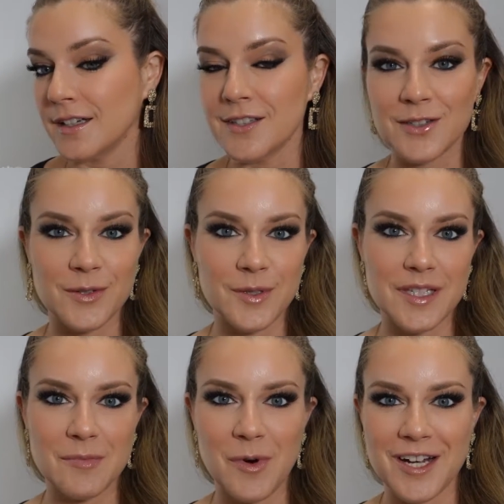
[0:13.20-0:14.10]
So
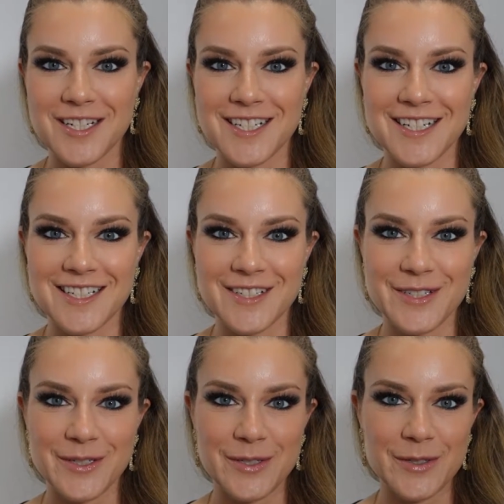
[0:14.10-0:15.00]
keep watching
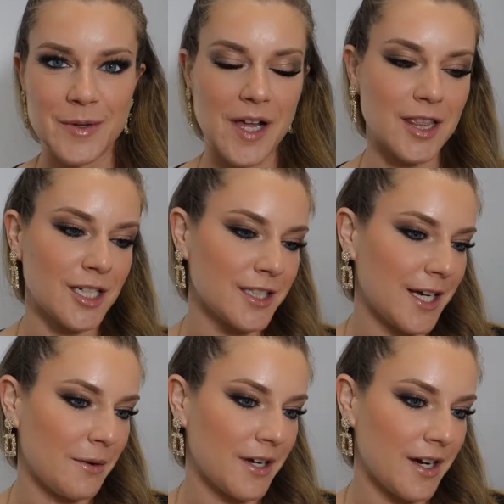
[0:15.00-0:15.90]
to learn
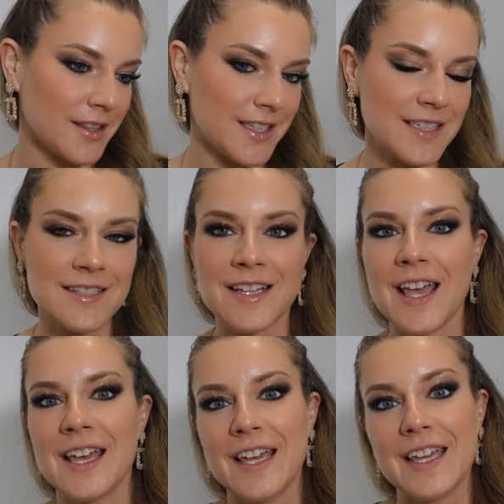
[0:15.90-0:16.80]
how I got this.
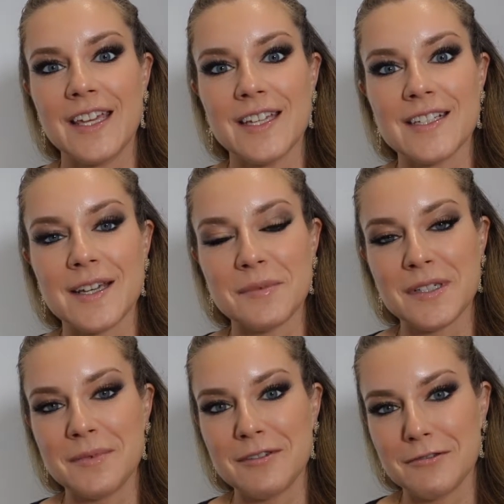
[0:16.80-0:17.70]
And I'm going
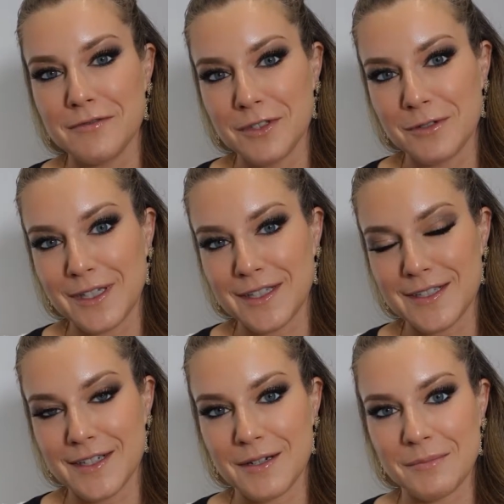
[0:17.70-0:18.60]
to be reviewing
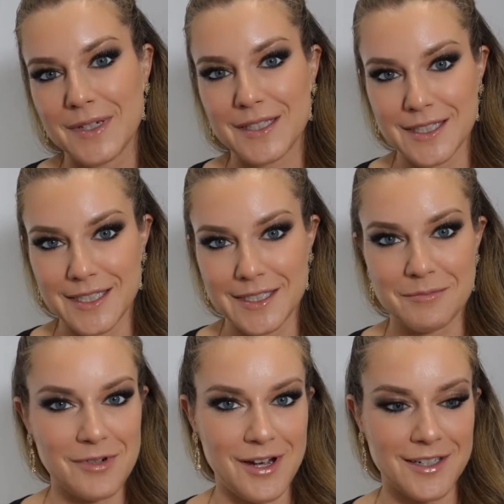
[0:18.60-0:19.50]
some
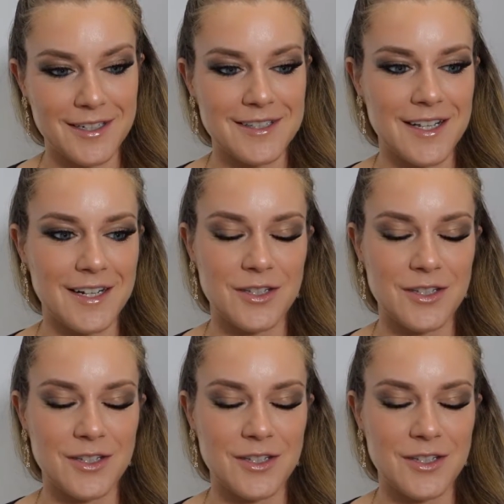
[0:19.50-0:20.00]
clean products that I